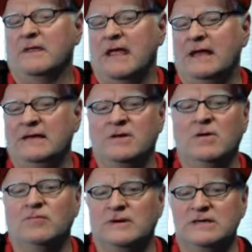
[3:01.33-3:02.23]
Any
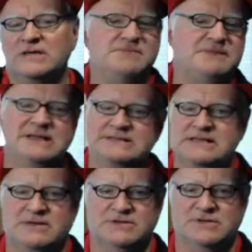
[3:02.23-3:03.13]
note really could be
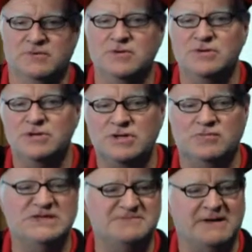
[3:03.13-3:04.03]
considered the root. You could
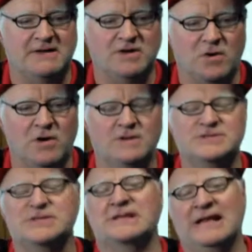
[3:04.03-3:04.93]
respell the chord
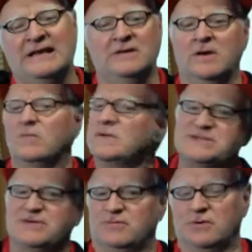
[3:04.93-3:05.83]
so that any note was
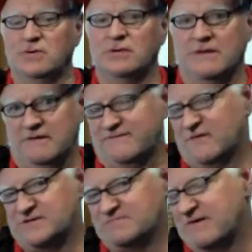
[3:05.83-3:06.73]
the root, and
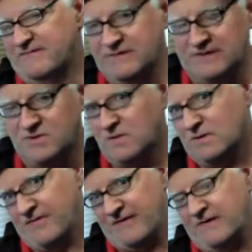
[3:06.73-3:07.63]
therefore it's perfectly cool
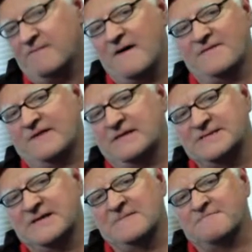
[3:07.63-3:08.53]
to think about
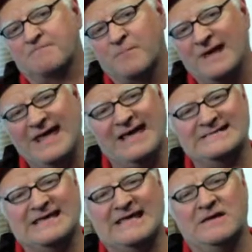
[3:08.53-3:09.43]
this
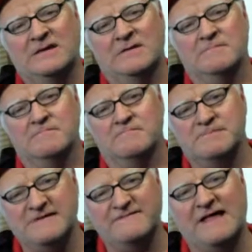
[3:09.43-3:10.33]
as a
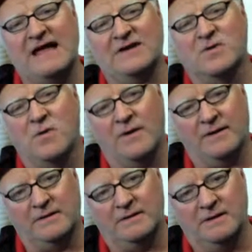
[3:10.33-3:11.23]
B flat
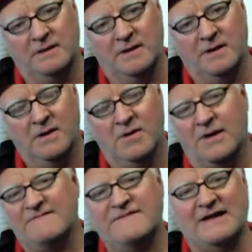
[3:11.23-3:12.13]
chord or
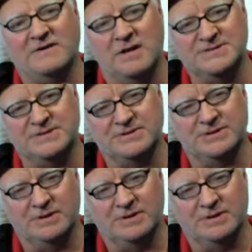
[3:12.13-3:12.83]
A flat concert